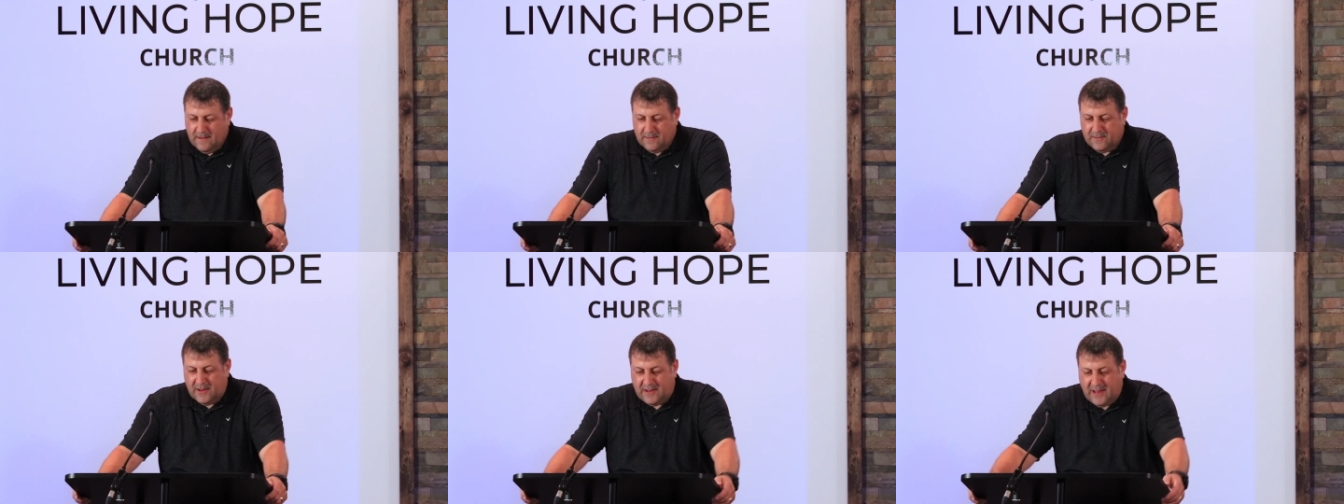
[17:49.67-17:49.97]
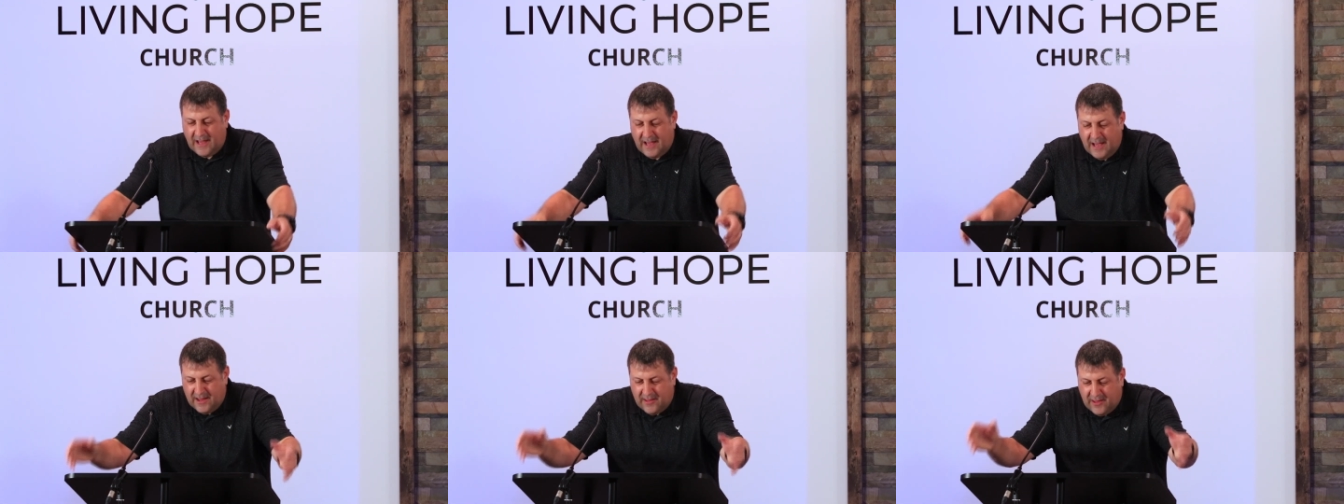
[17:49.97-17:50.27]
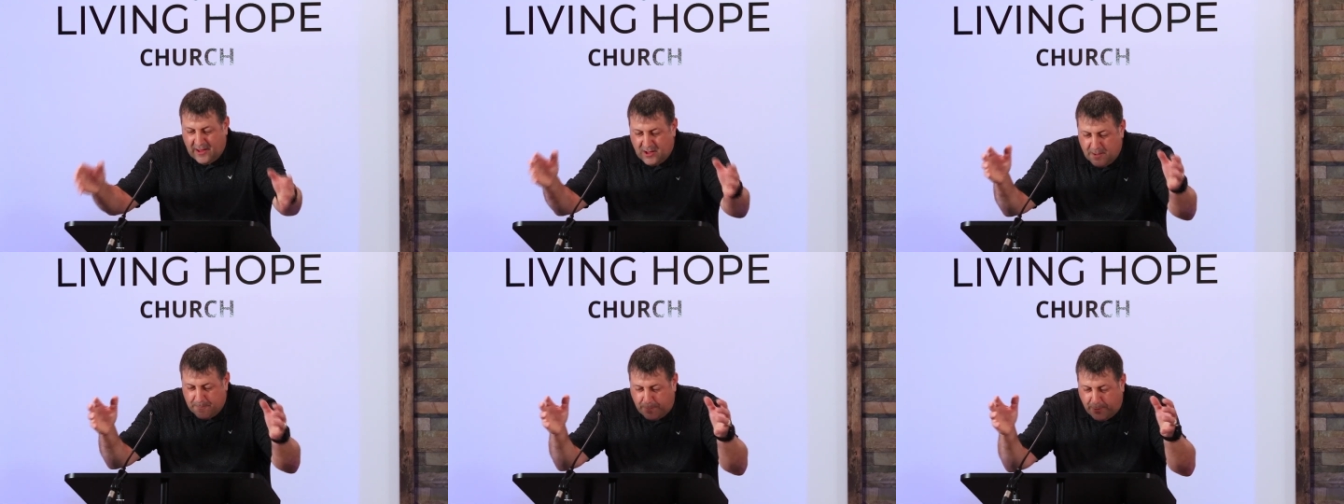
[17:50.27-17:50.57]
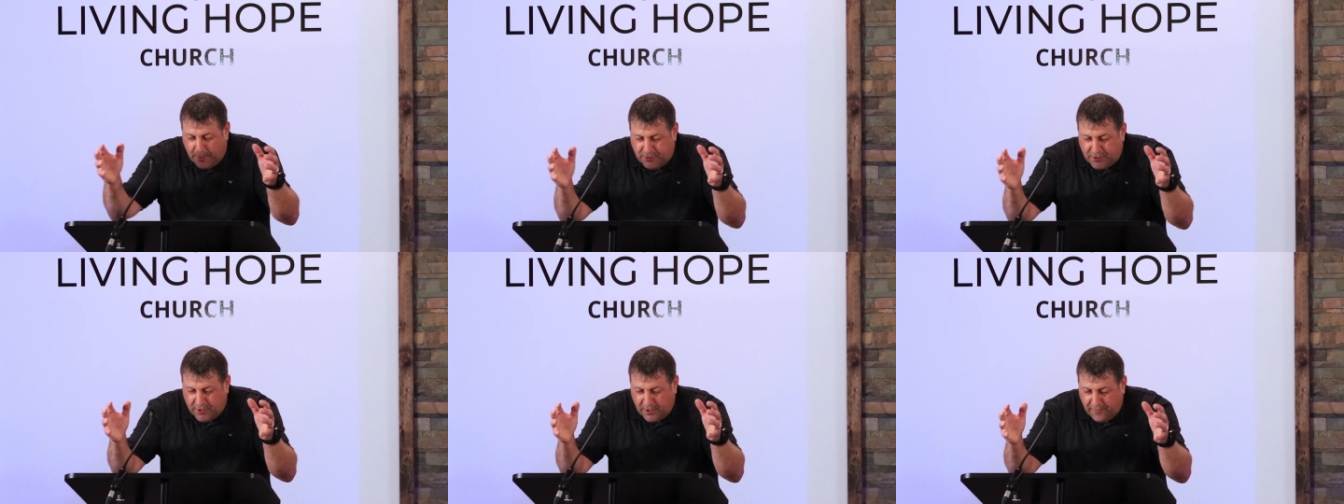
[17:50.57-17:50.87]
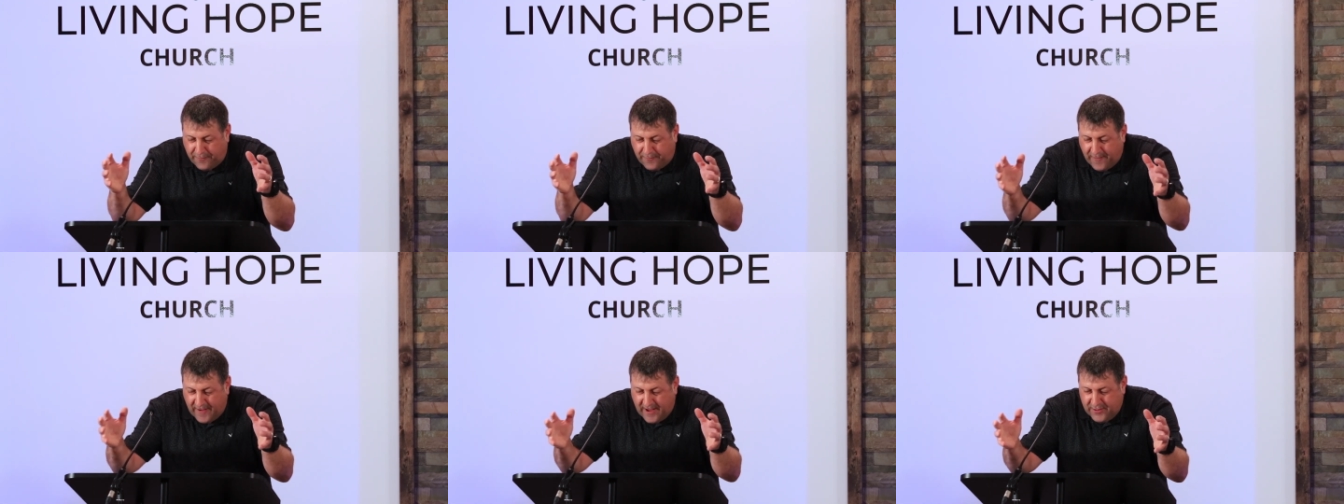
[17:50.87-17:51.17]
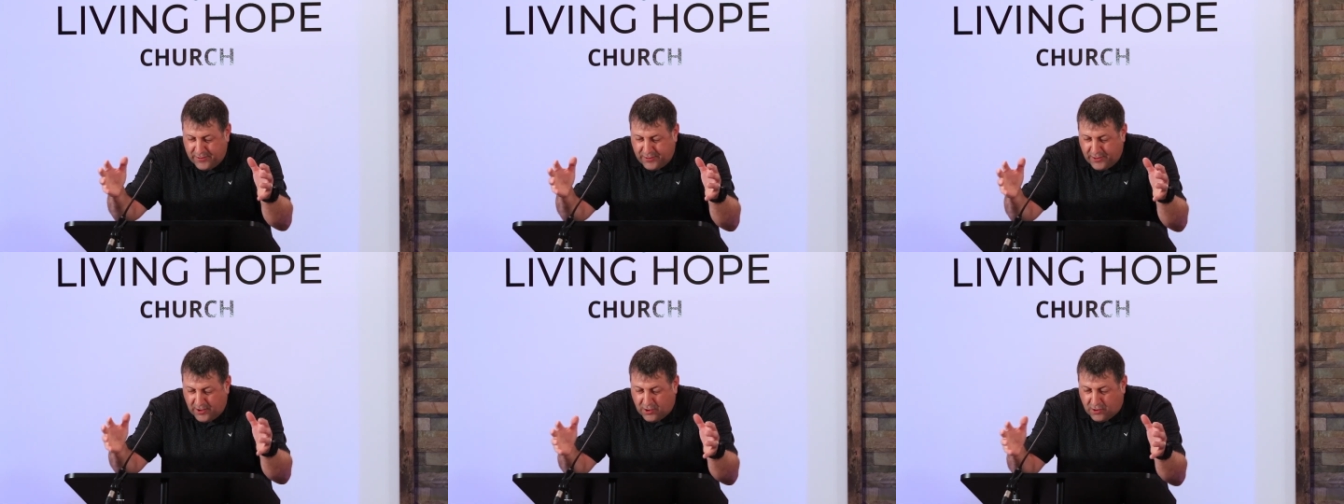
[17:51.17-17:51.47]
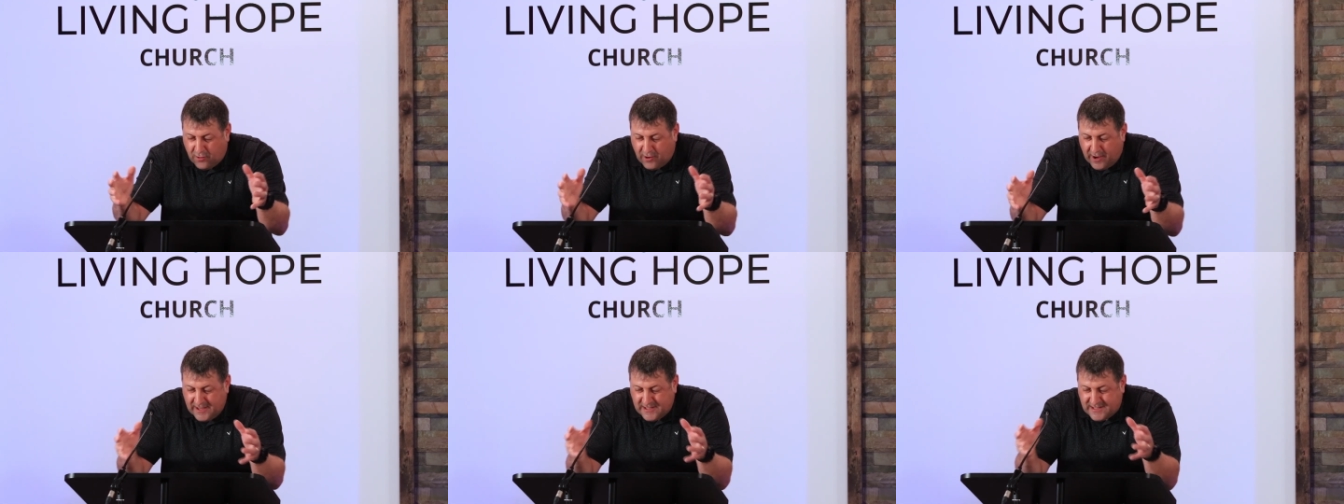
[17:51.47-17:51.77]
the day that you put your faith in
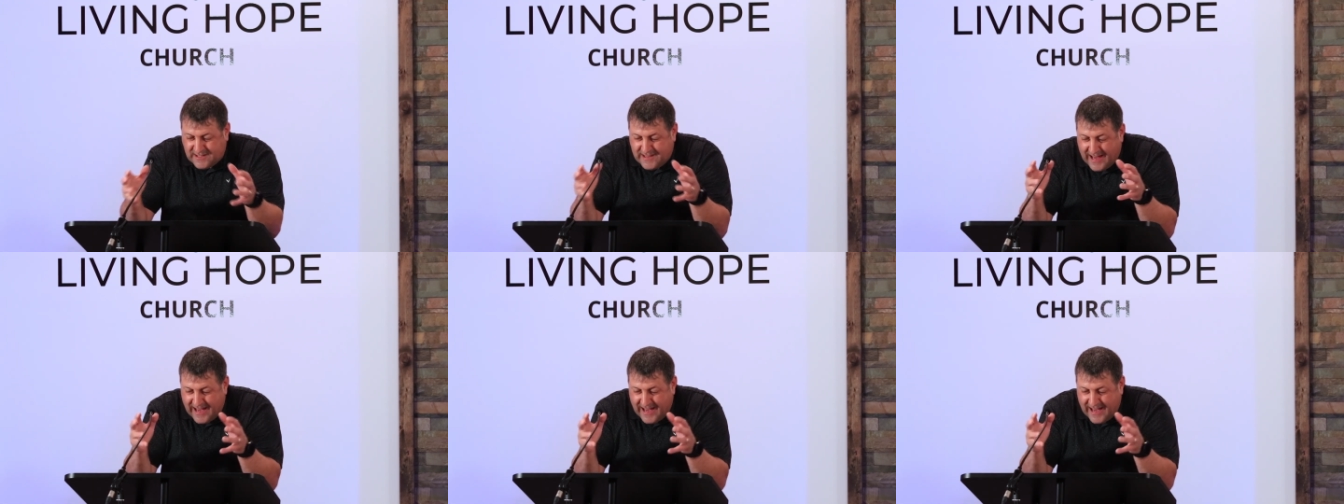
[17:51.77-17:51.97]
Christ,